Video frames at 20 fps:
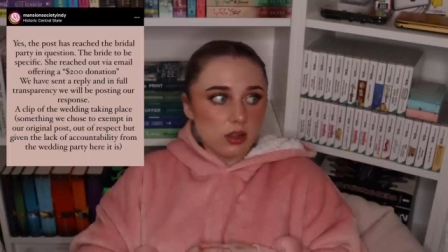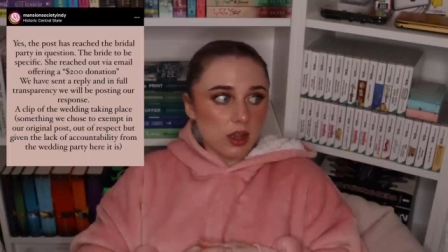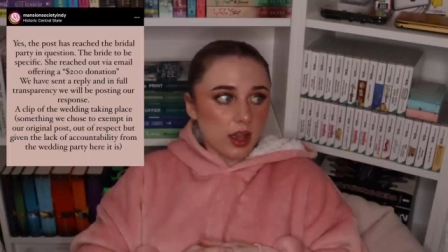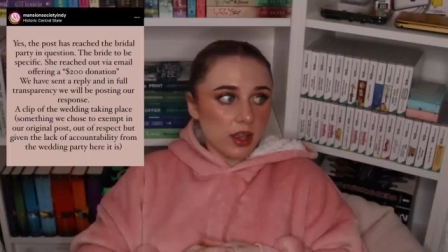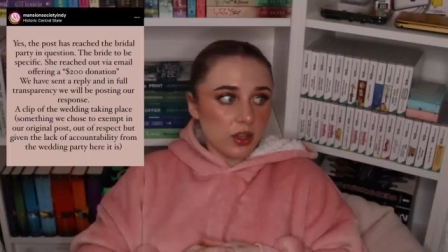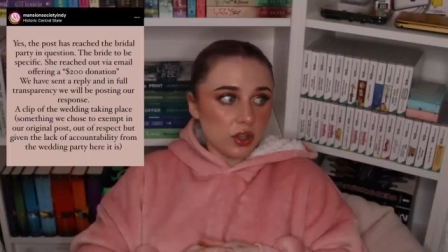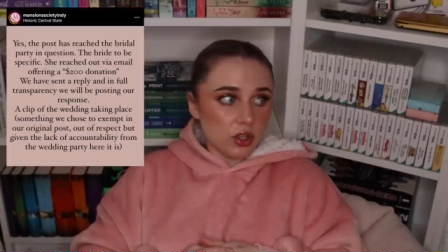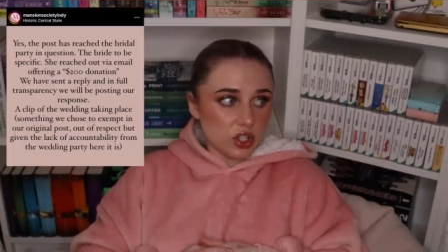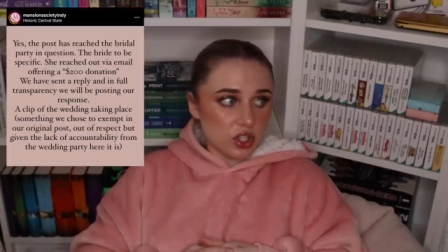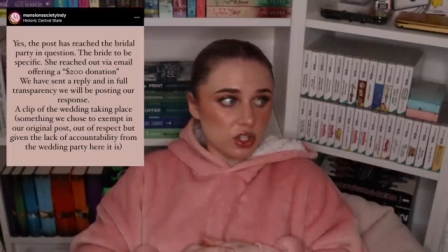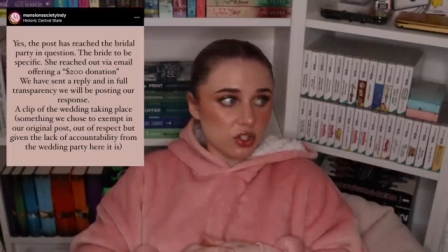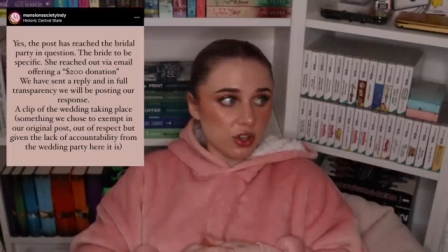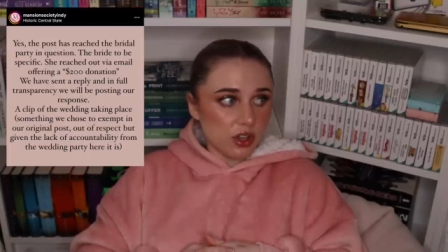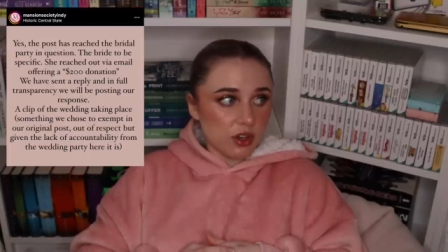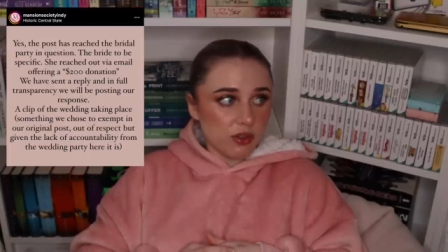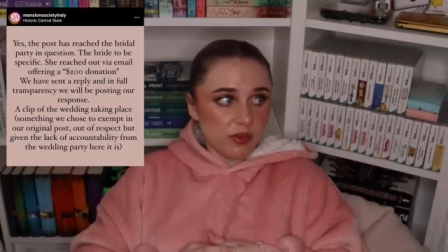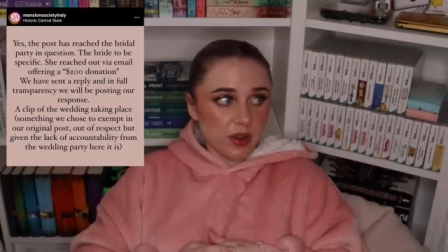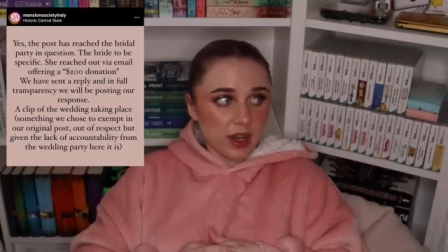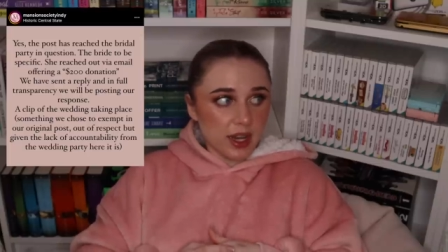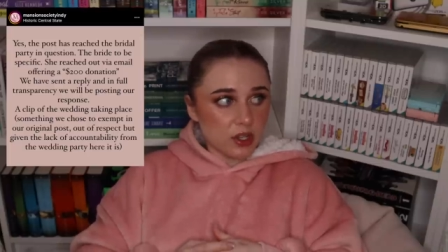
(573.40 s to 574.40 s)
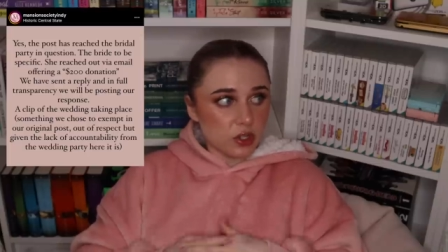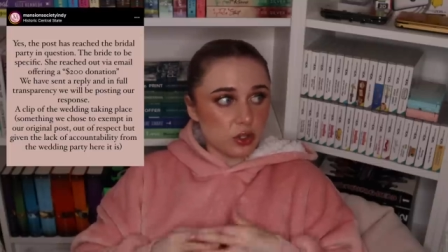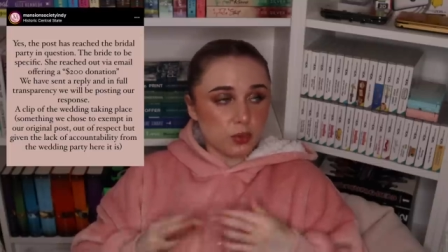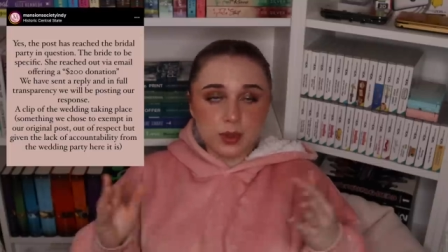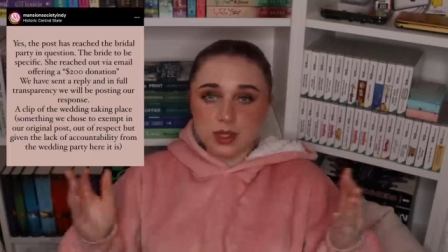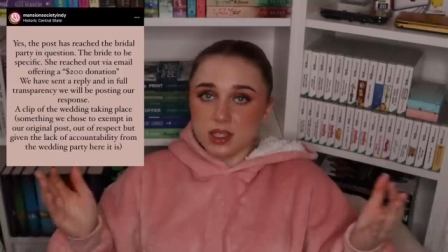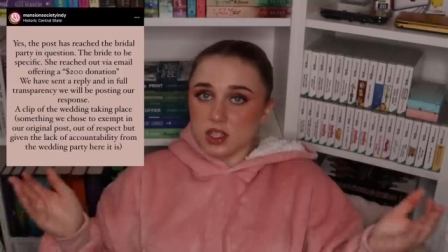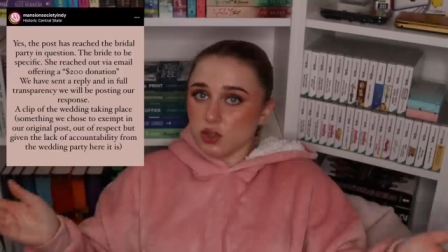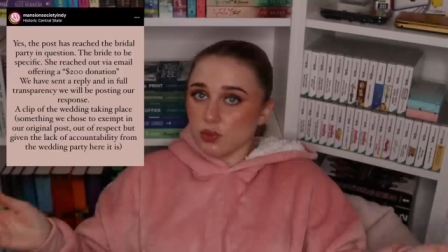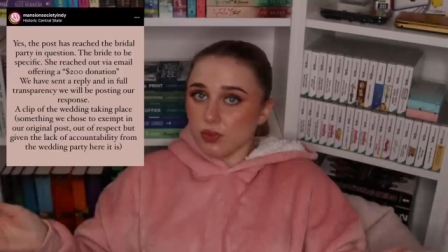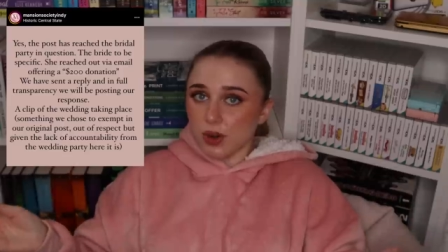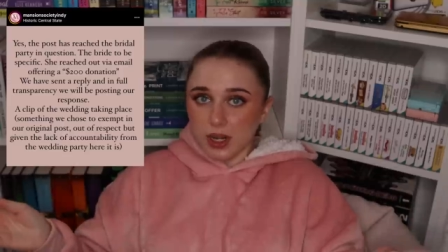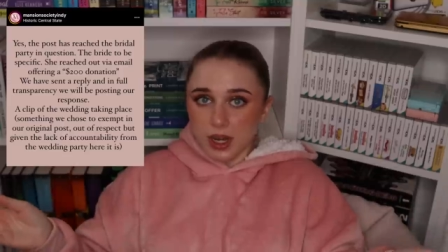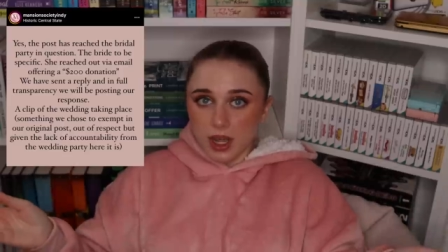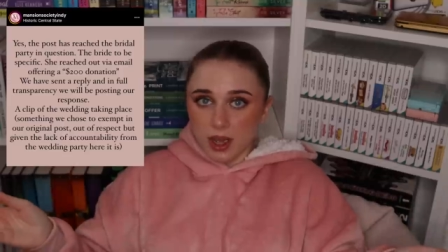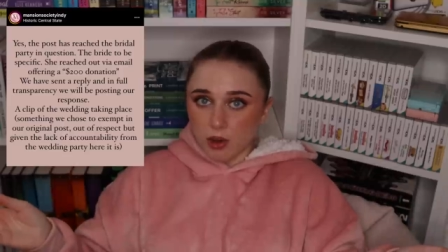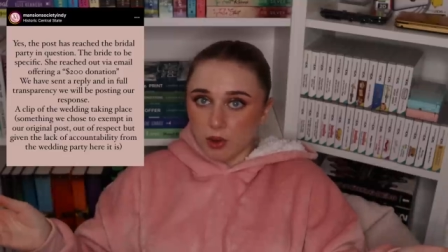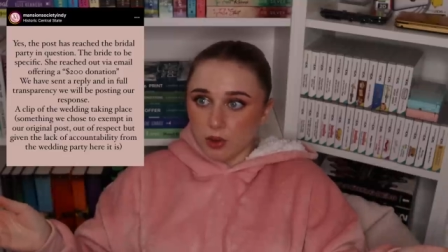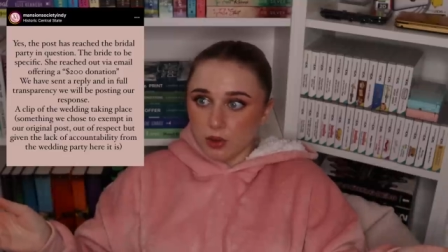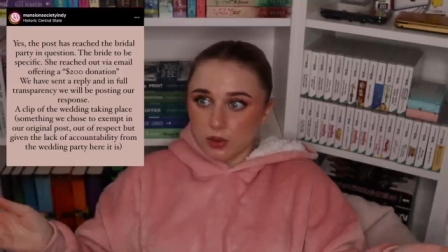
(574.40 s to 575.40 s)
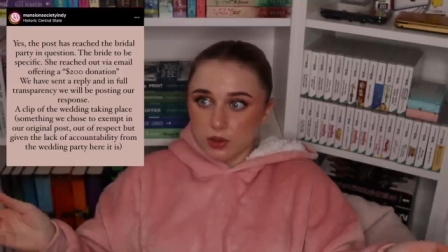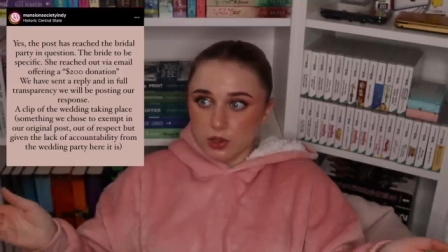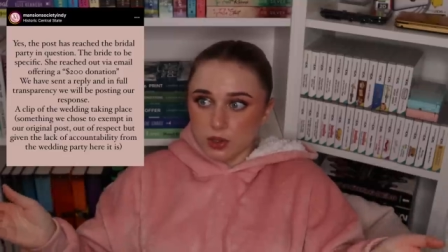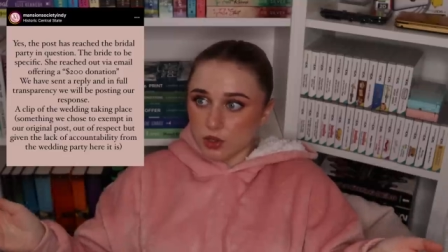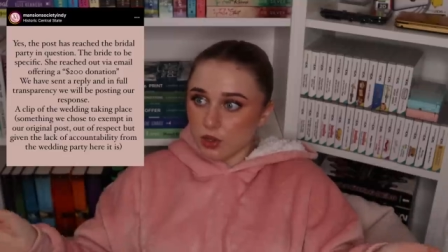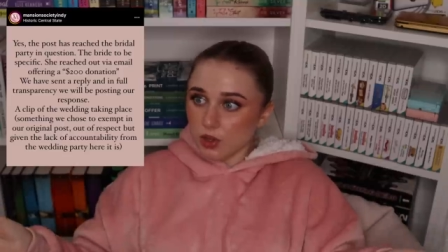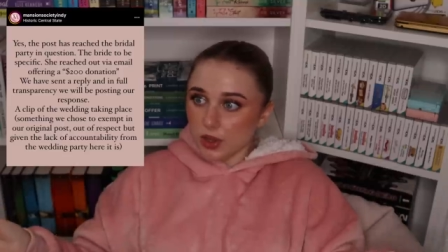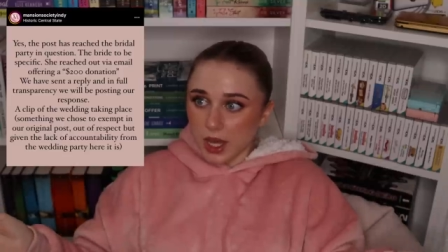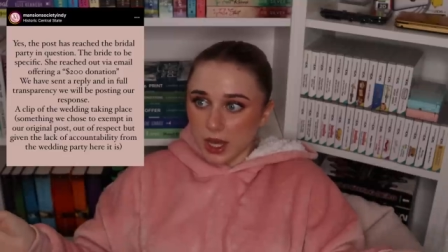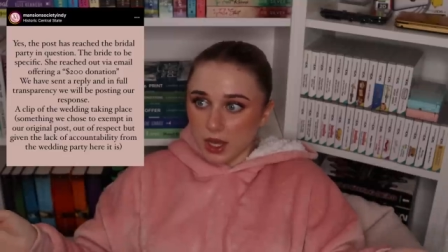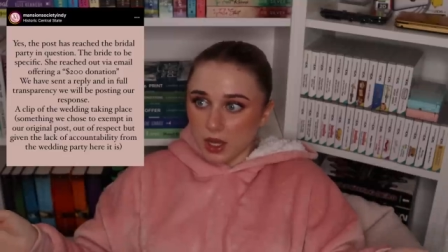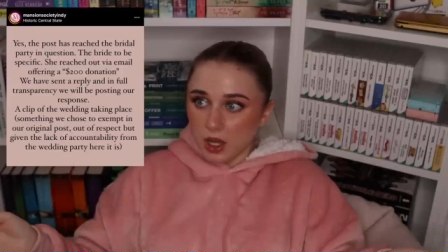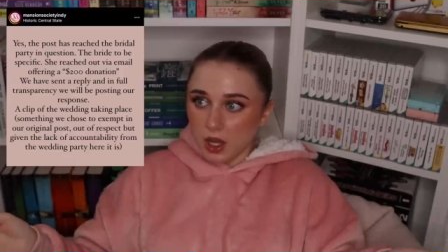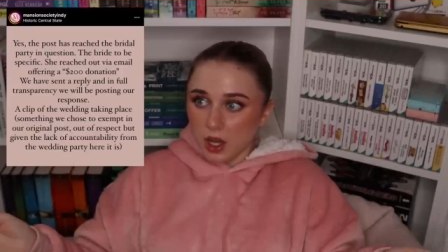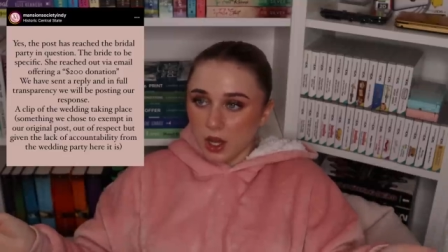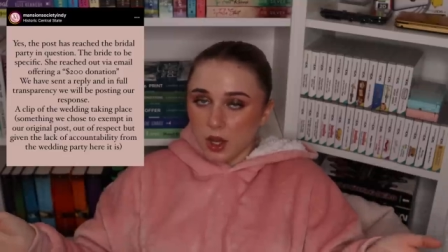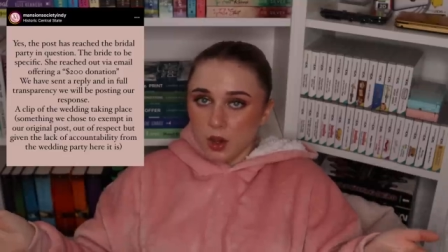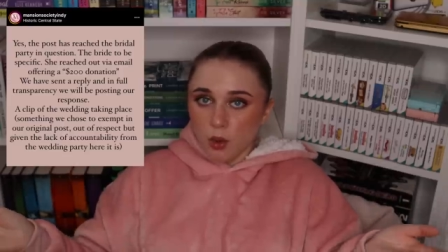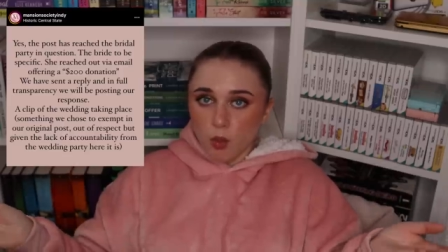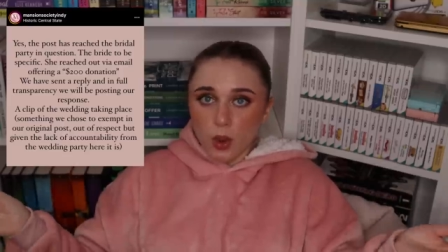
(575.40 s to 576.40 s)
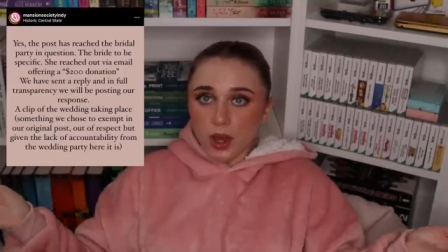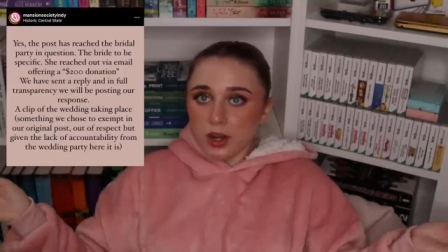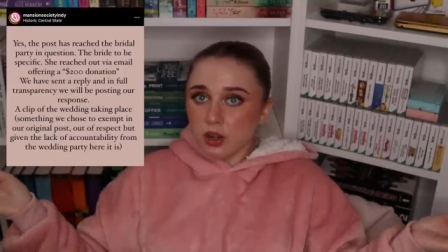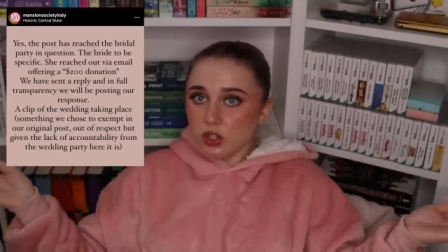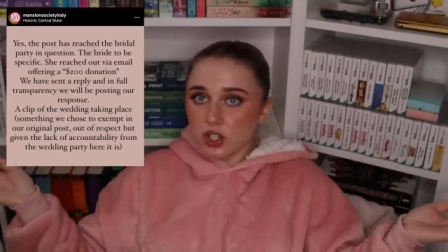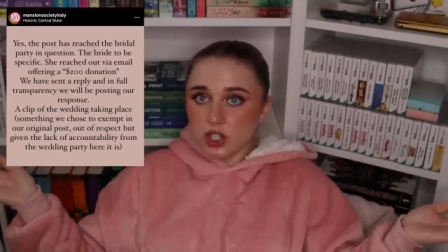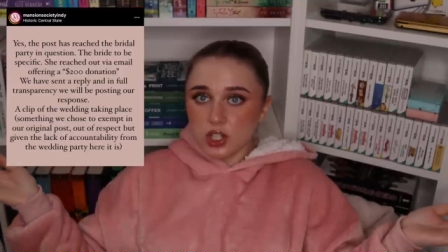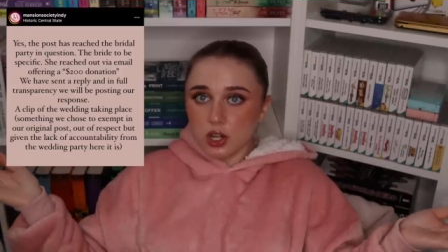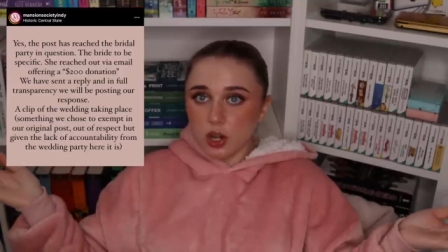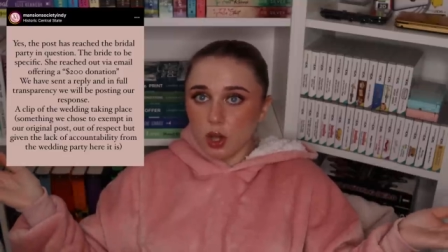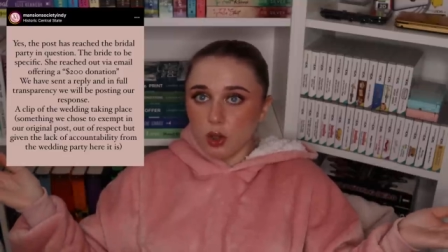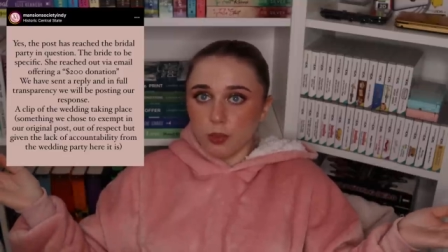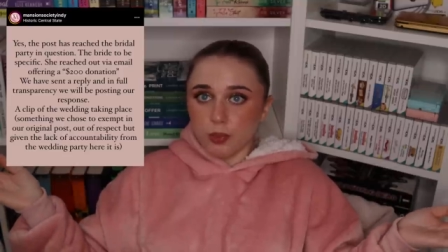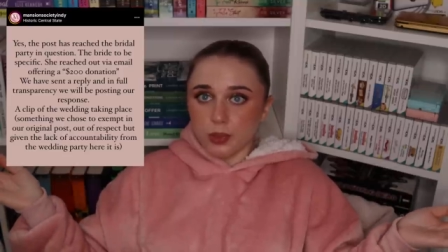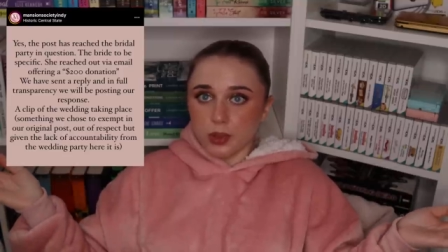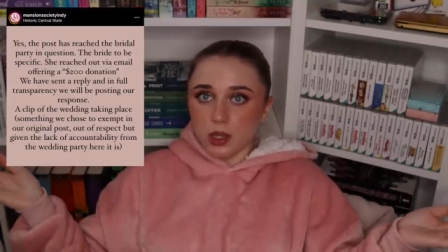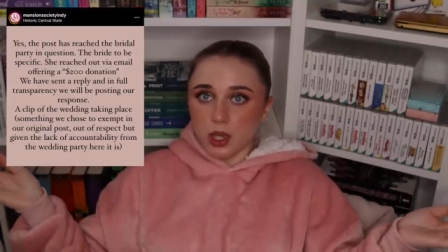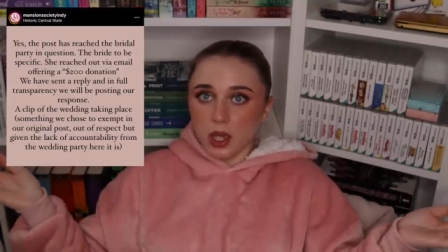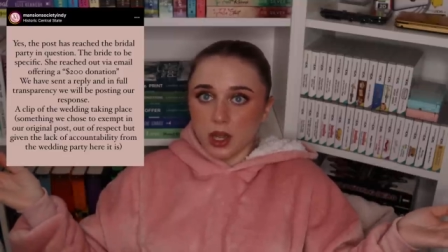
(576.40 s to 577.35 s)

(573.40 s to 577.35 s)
and you're just not in a financial position right now to do that, why not just elope?